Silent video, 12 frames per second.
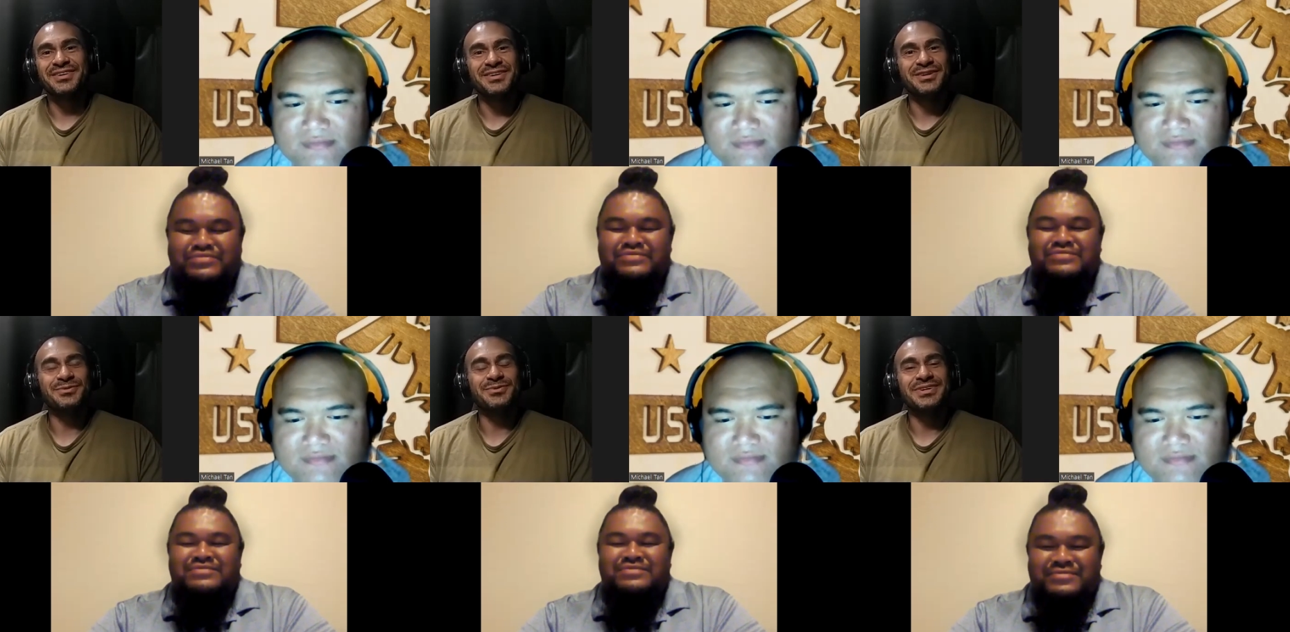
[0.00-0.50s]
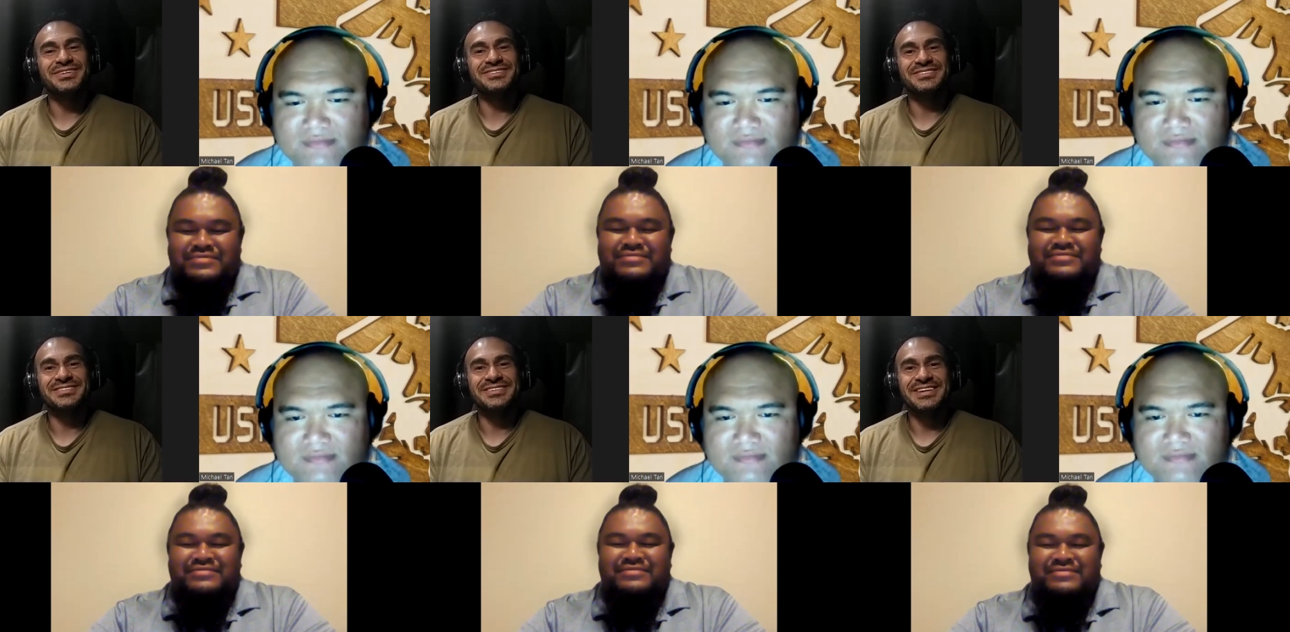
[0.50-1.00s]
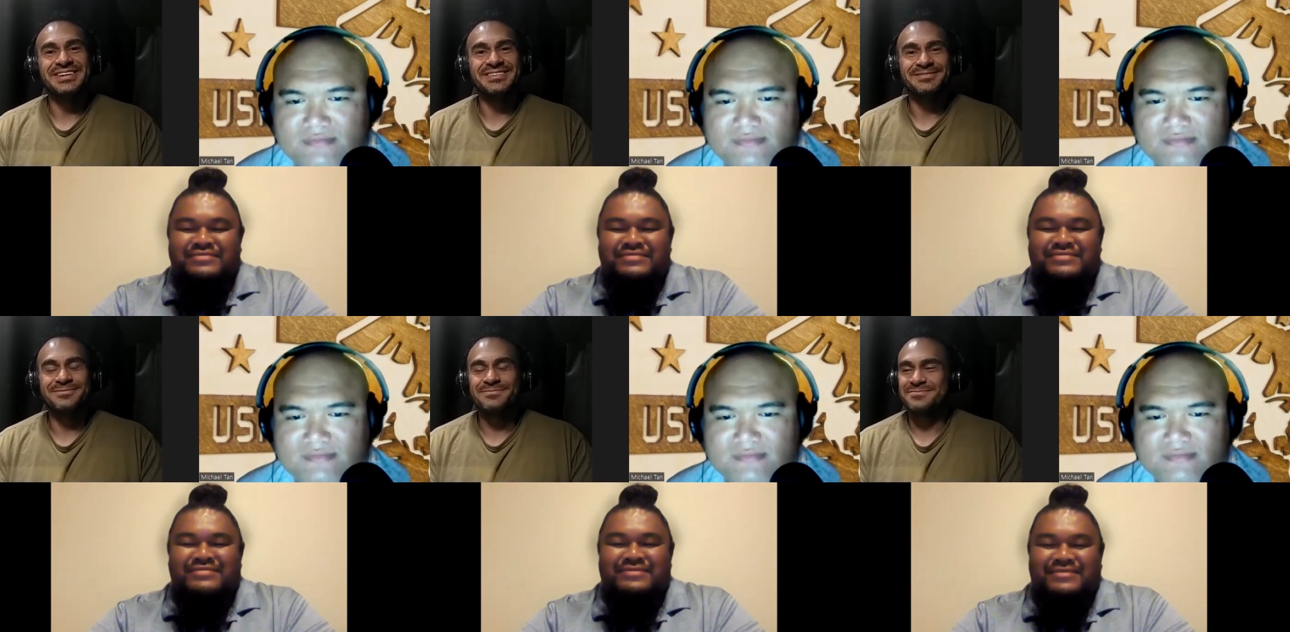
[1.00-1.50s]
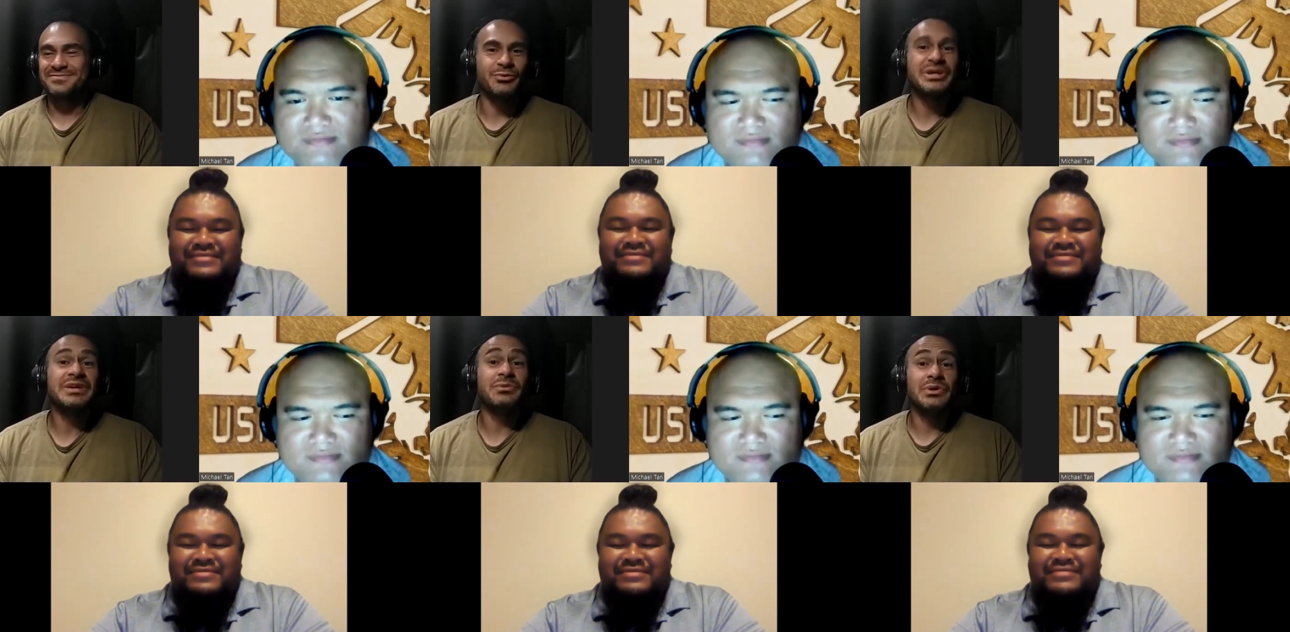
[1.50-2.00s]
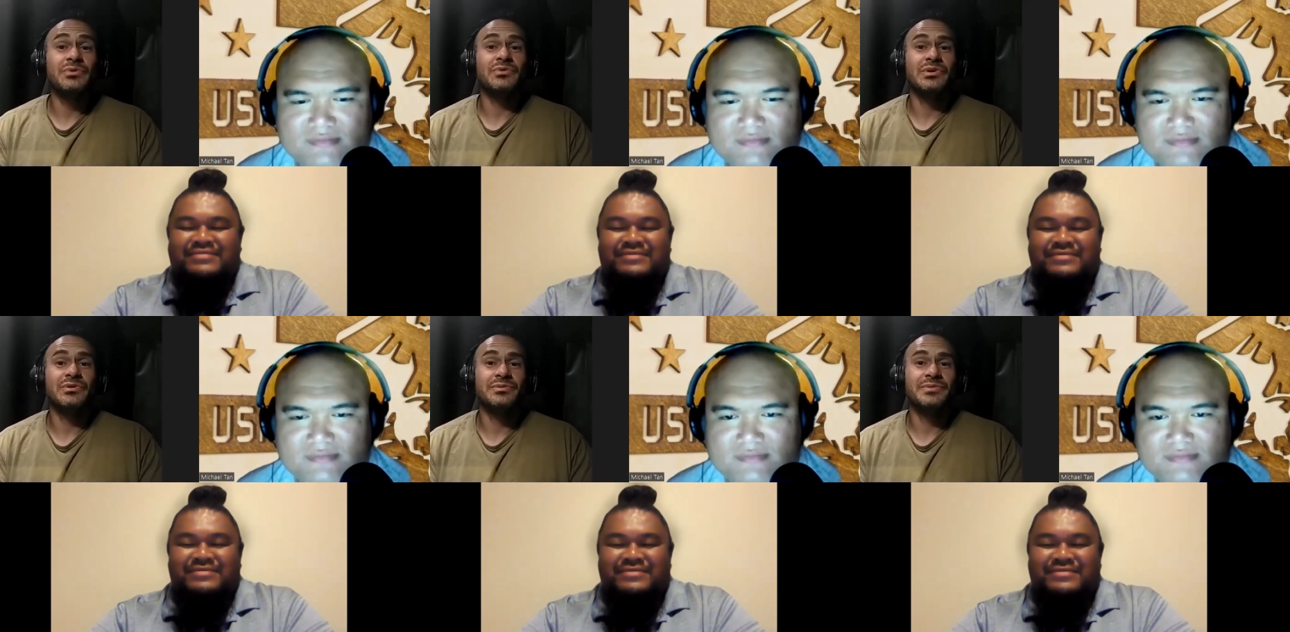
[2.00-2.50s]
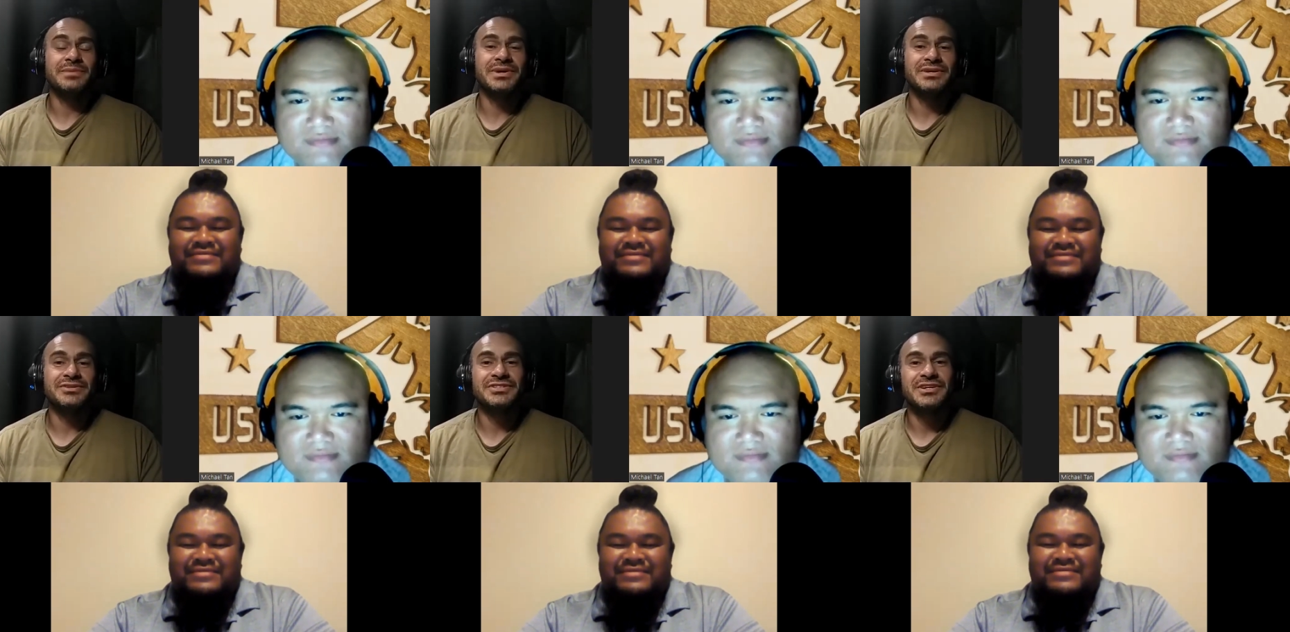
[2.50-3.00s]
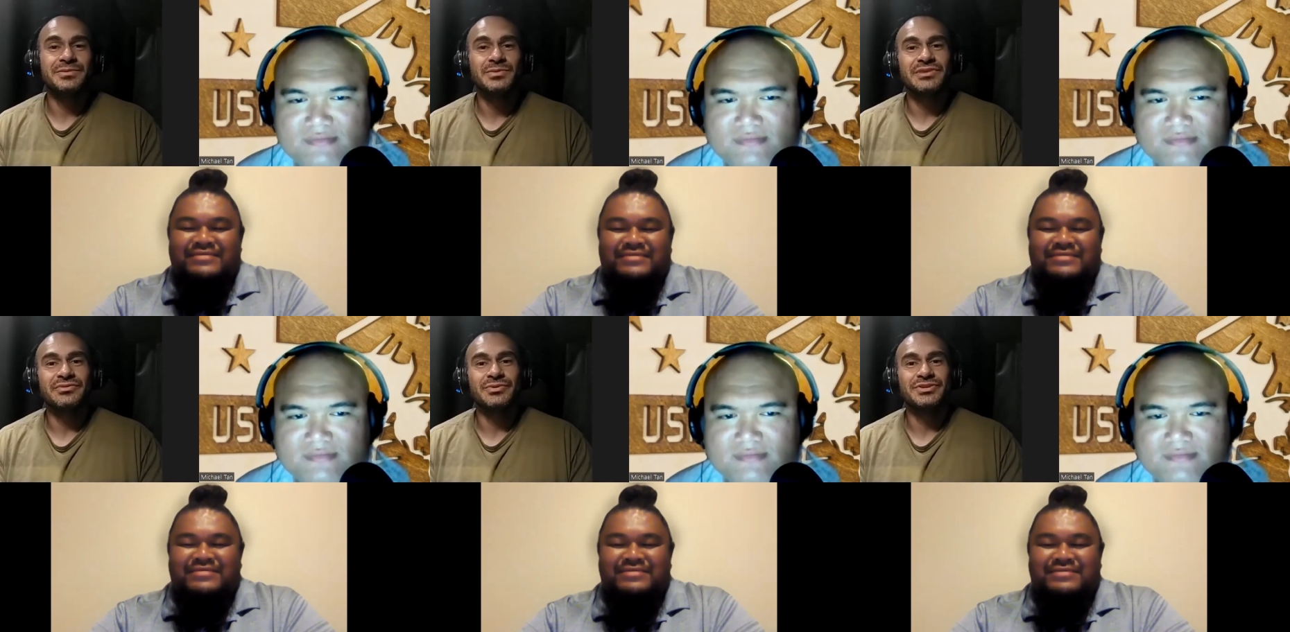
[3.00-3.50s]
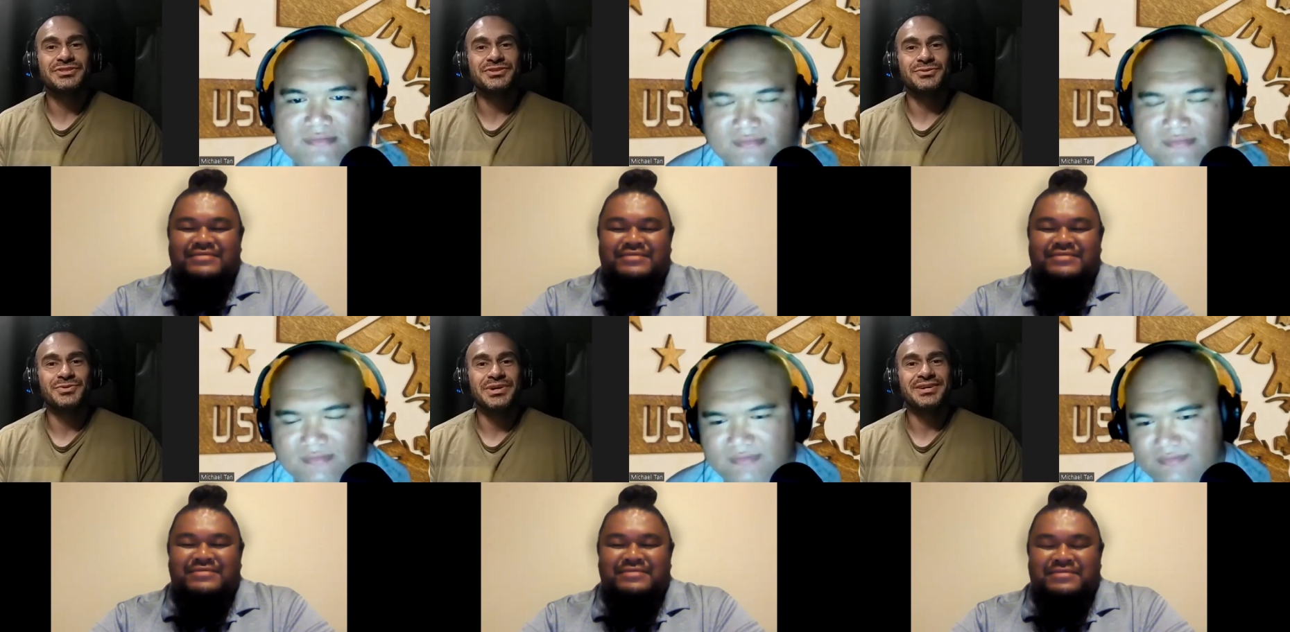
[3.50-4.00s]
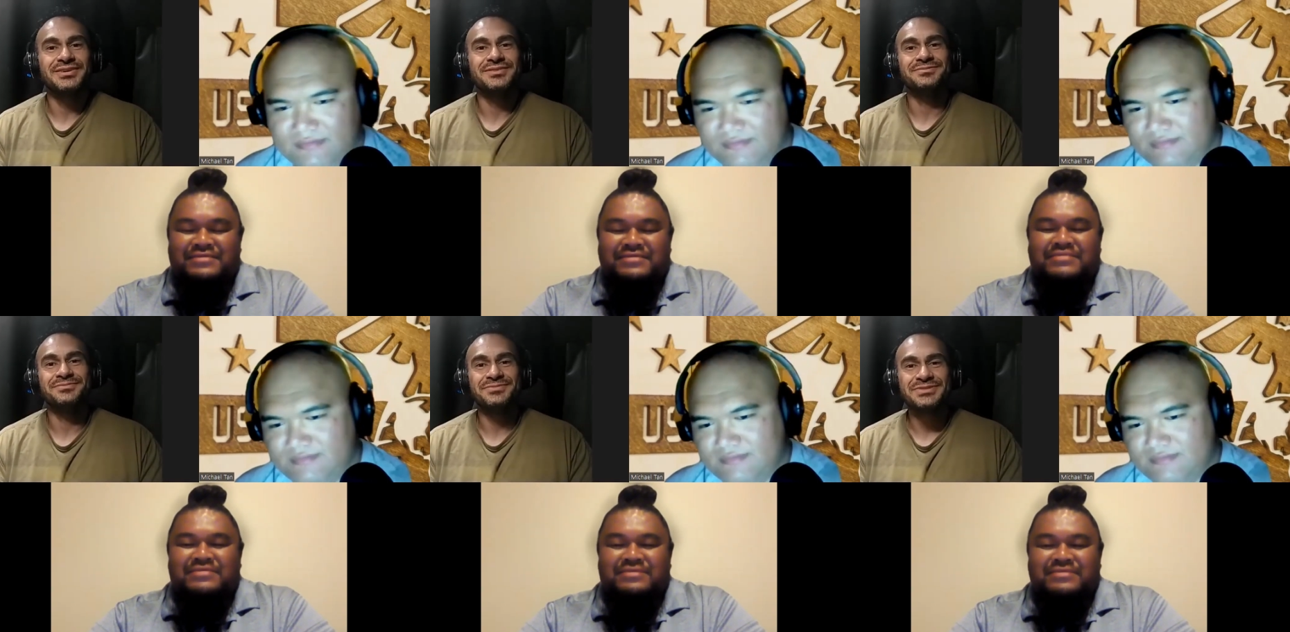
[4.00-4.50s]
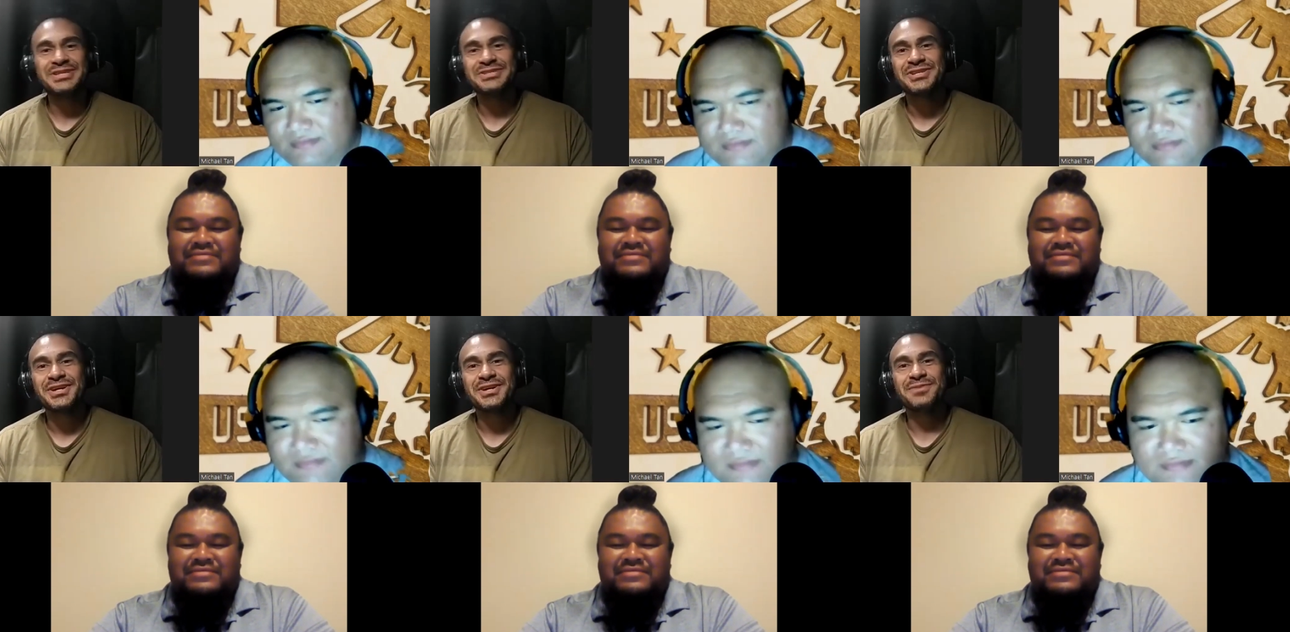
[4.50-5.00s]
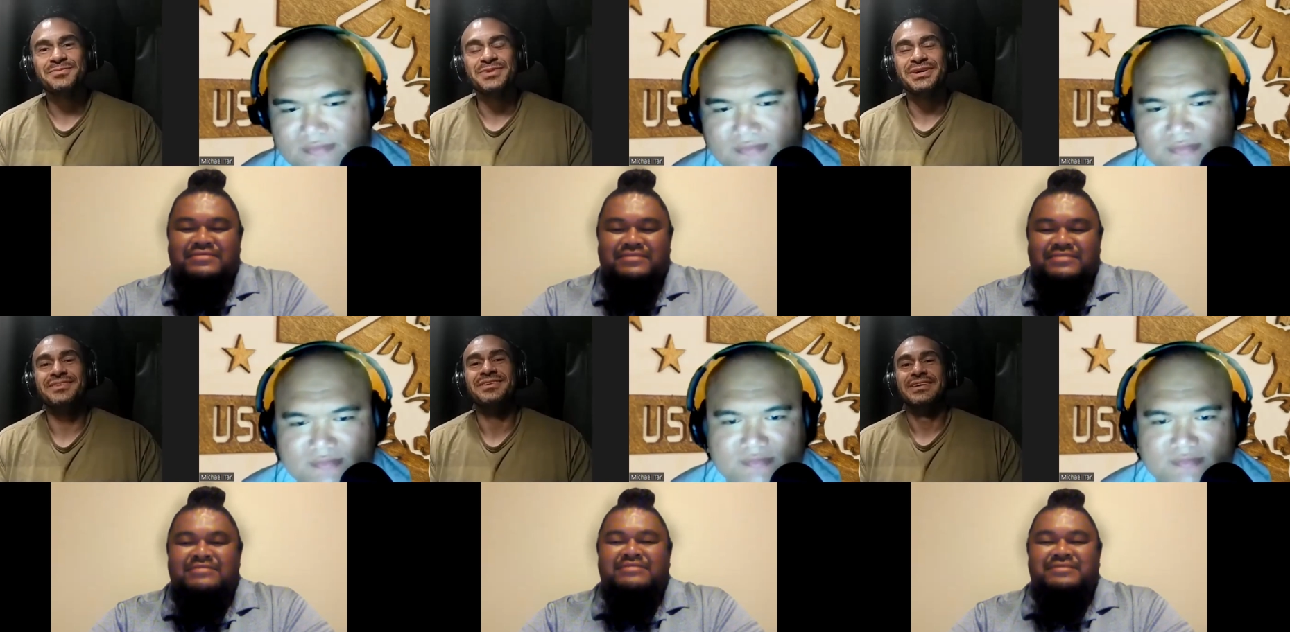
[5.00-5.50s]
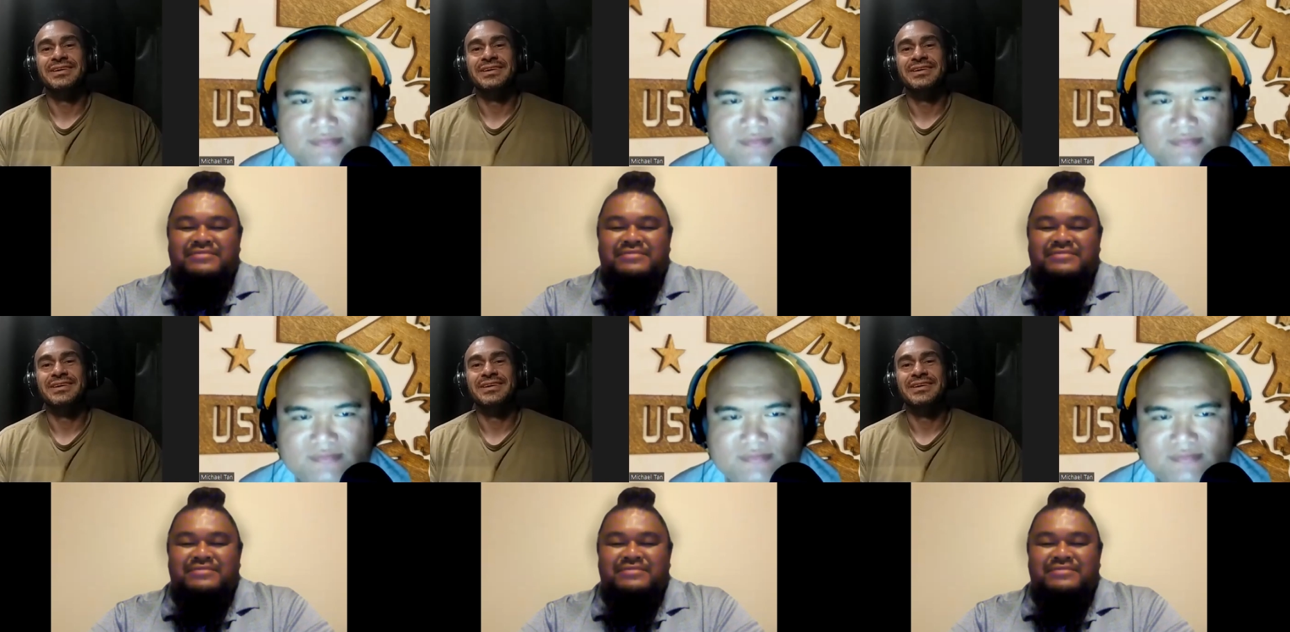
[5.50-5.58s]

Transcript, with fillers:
Speaker 1: good it was. And like, we we, we would make palusami every once in a while stateside, but